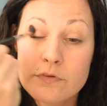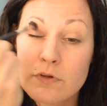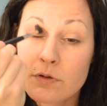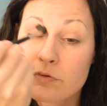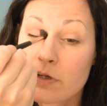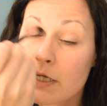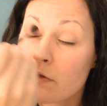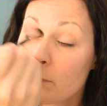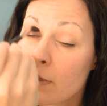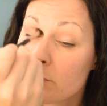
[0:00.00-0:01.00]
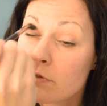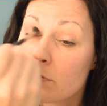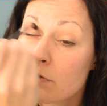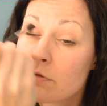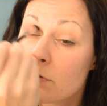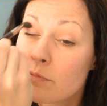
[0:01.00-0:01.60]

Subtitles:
little circular motions.